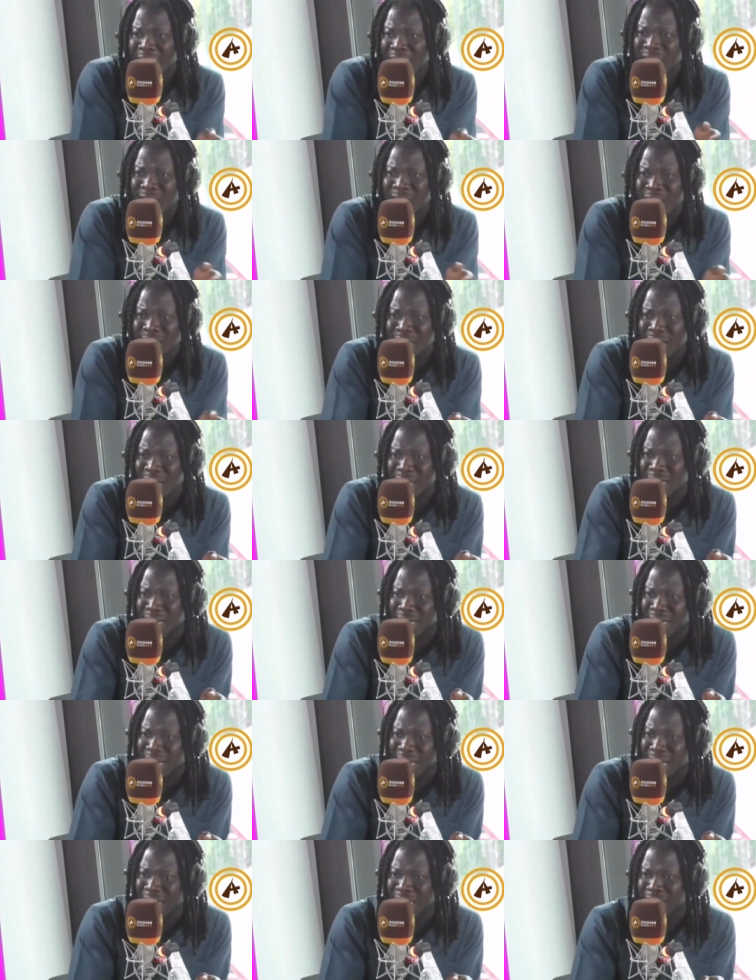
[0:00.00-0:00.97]
And these are
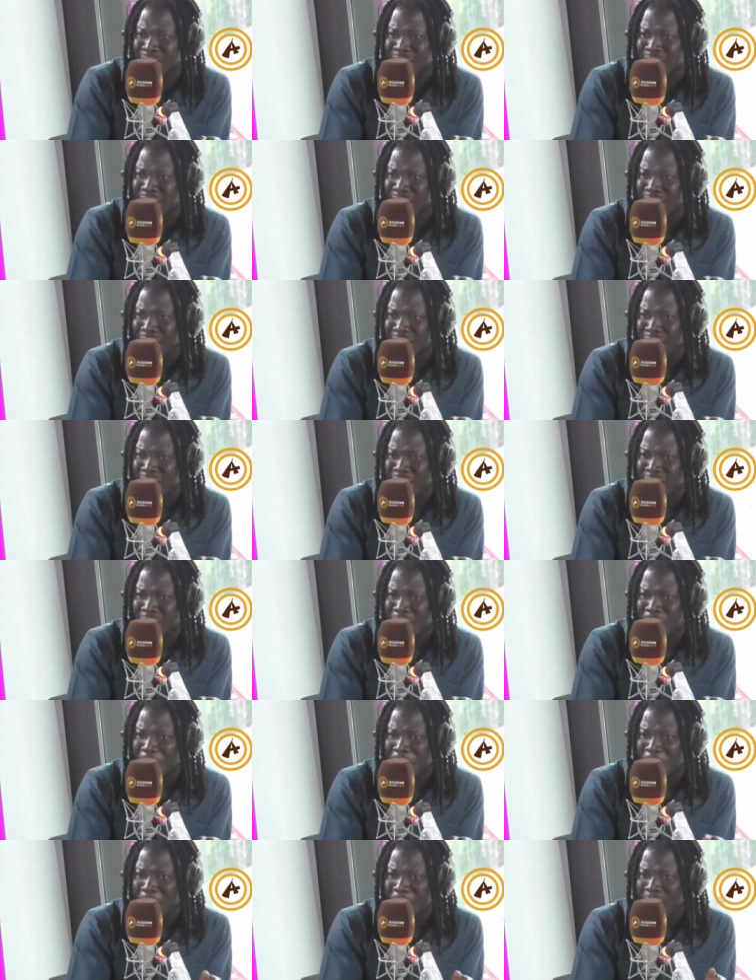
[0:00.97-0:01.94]
Ghanaians.
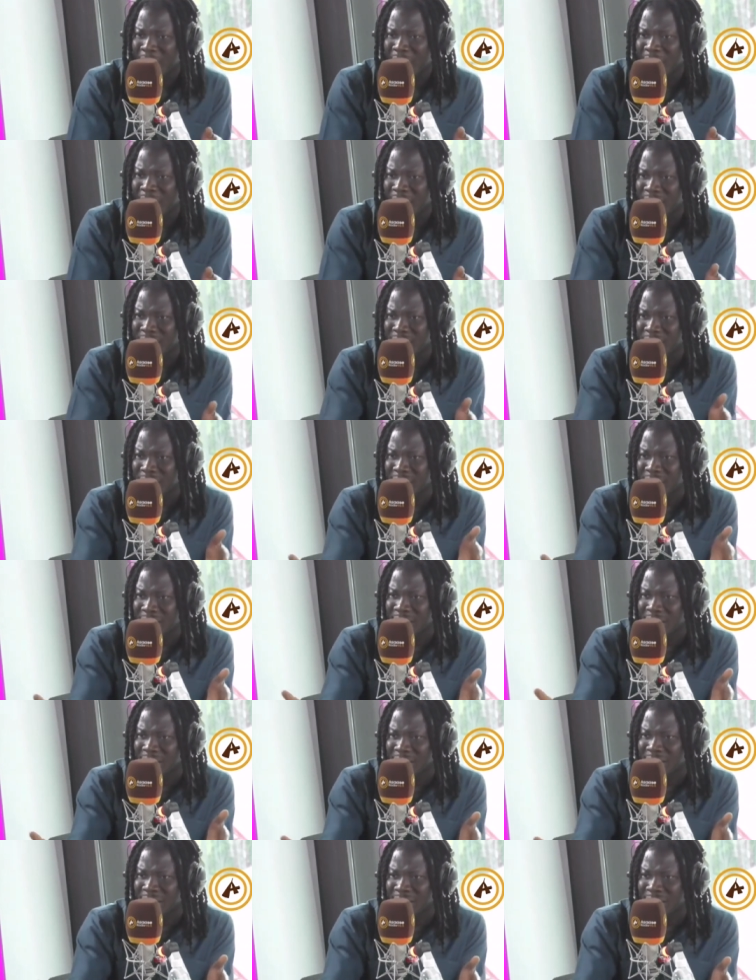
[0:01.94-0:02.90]
Mm-hmm, mm-hmm. And
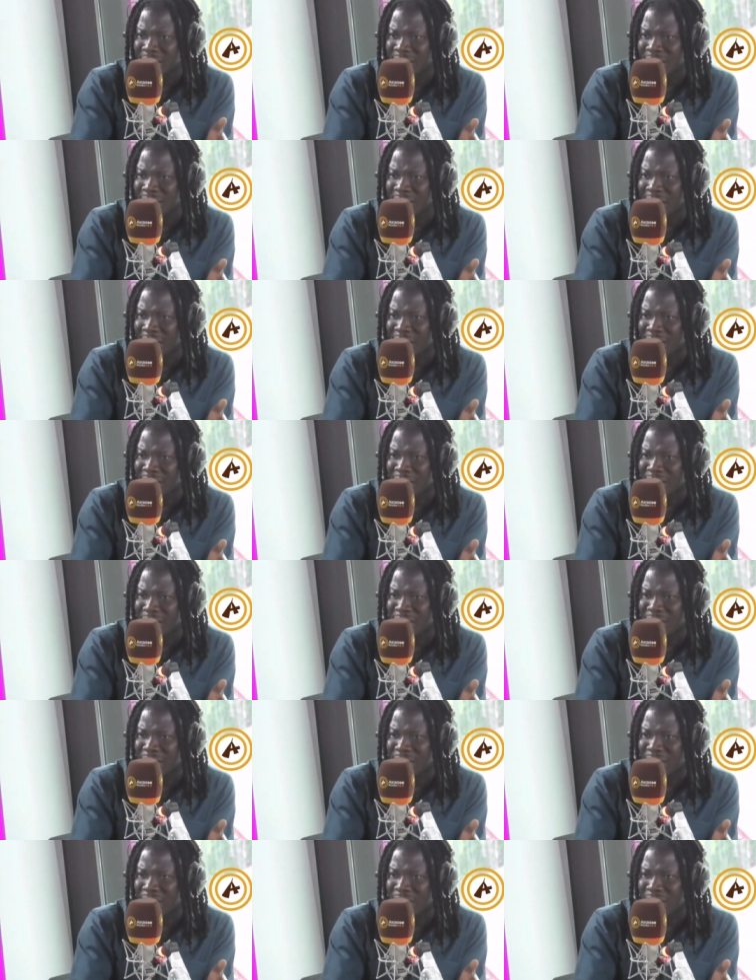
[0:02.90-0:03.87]
these are the things that
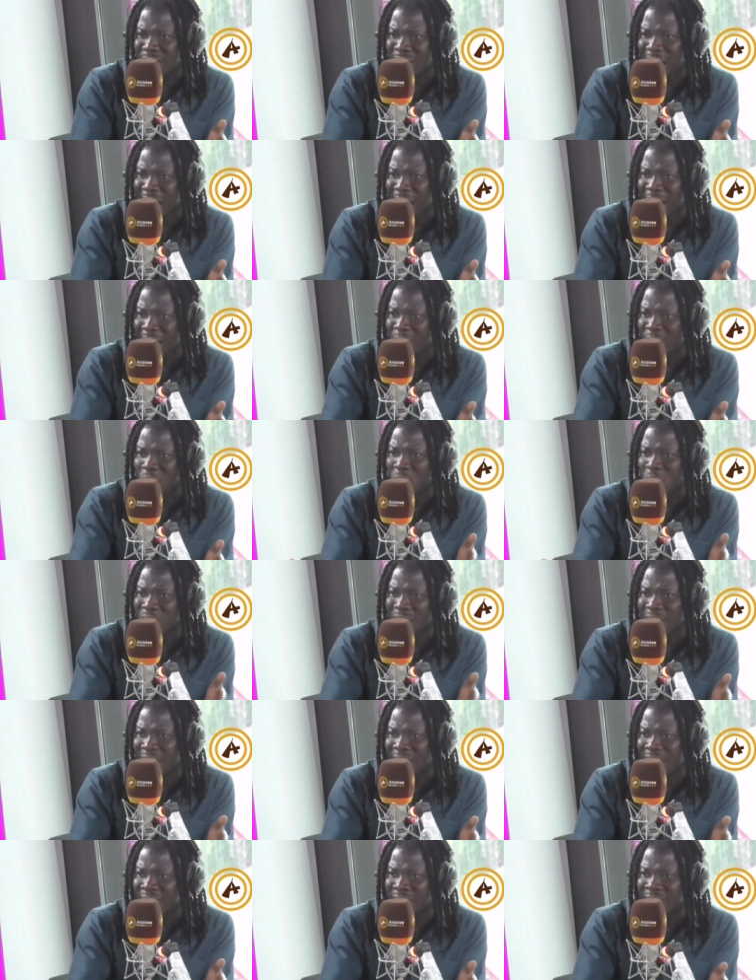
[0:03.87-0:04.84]
I
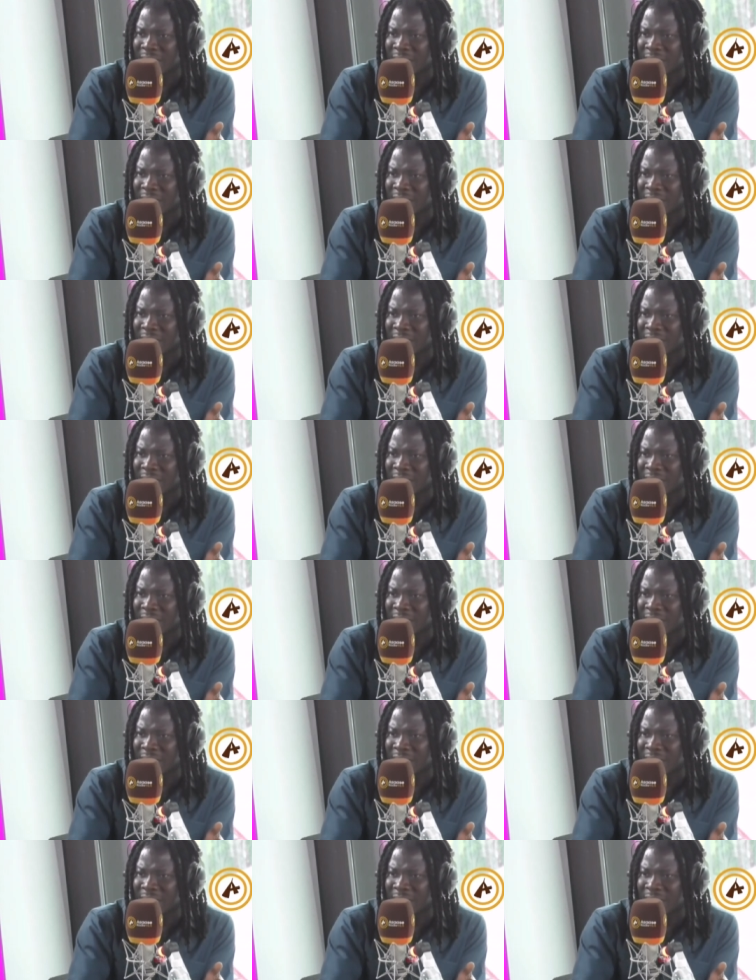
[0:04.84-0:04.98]
don't